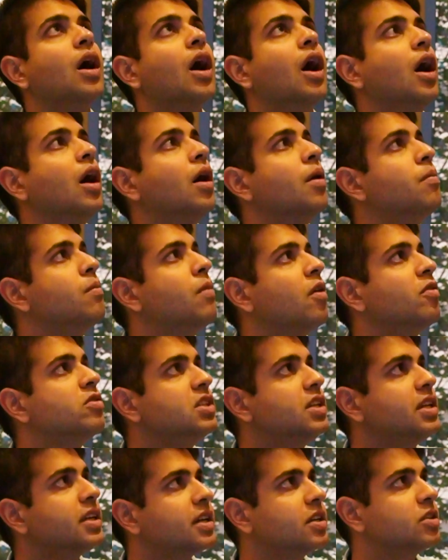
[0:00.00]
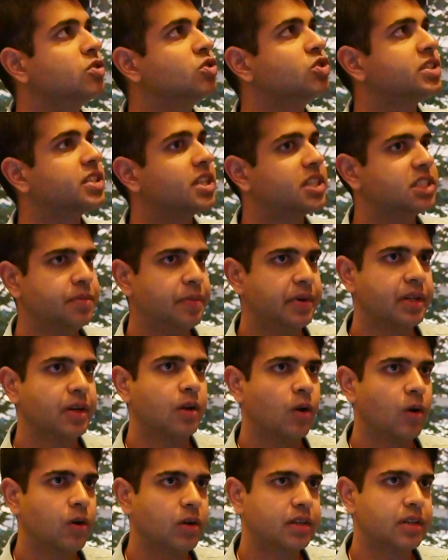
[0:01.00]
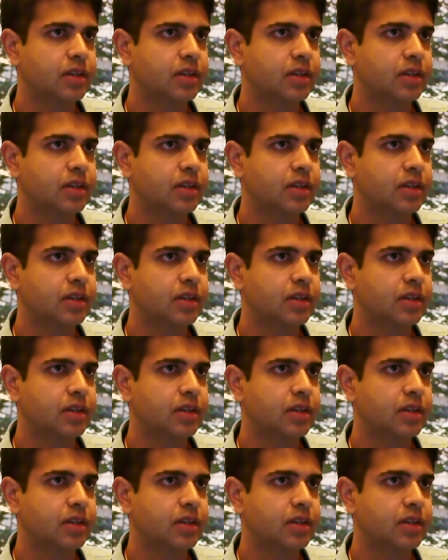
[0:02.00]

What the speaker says: I was like I use ChatGPT a lot.